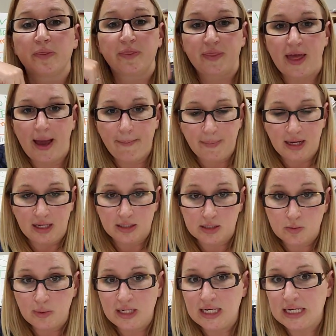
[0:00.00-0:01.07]
that means
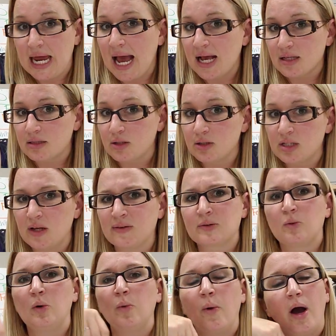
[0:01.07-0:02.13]
we need to ask ourselves,
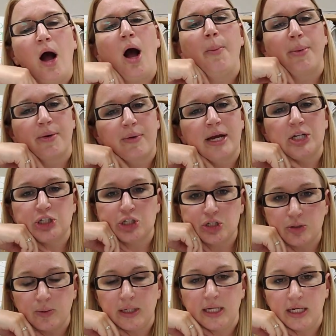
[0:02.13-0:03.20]
well, what operation do
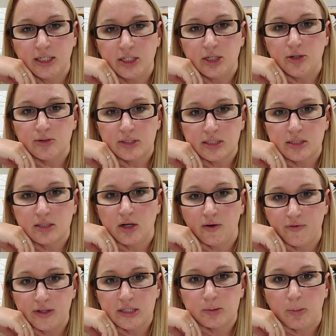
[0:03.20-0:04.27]
we need to use to solve
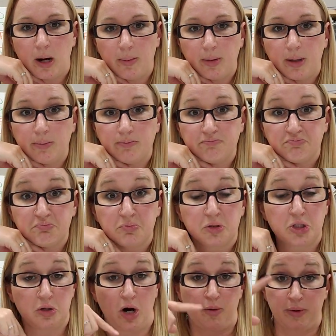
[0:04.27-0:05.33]
this problem?
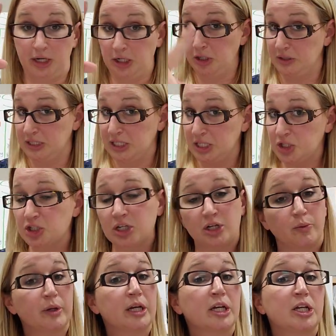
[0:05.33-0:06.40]
Are we going to use addition? Are
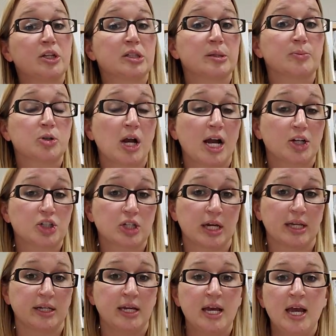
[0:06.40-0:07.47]
we going to use
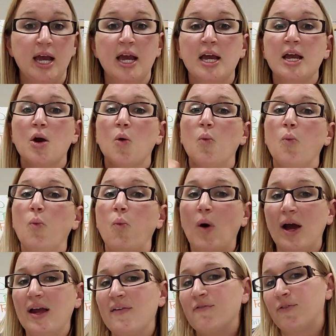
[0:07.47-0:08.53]
subtraction?
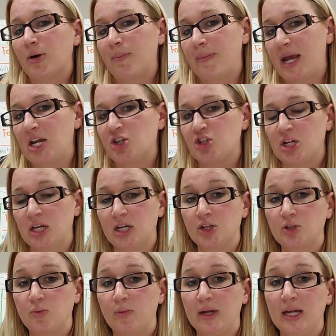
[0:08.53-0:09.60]
What information
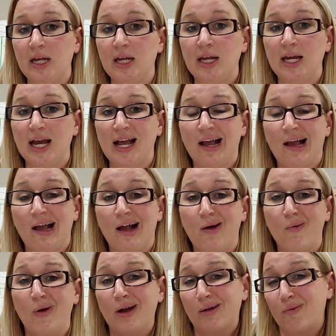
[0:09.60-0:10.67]
do we,
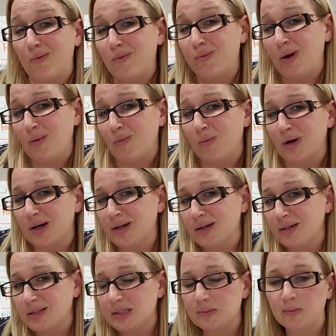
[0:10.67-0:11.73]
what
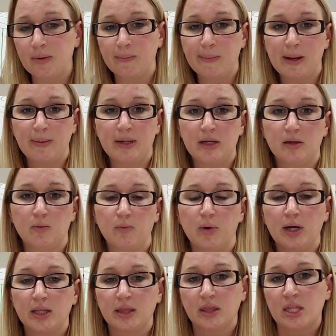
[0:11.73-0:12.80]
words, maybe
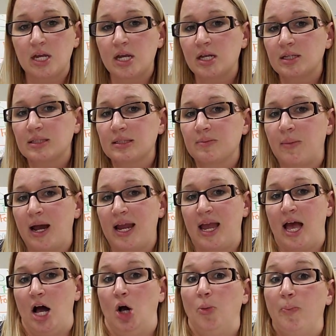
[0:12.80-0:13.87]
what things might
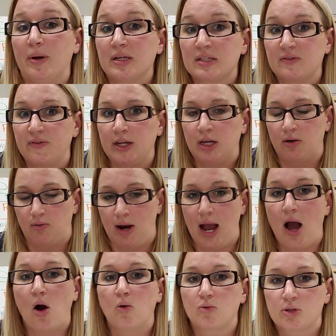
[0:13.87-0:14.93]
help us figure
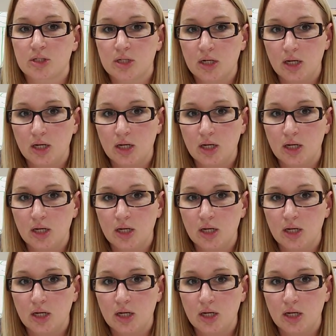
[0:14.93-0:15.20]
out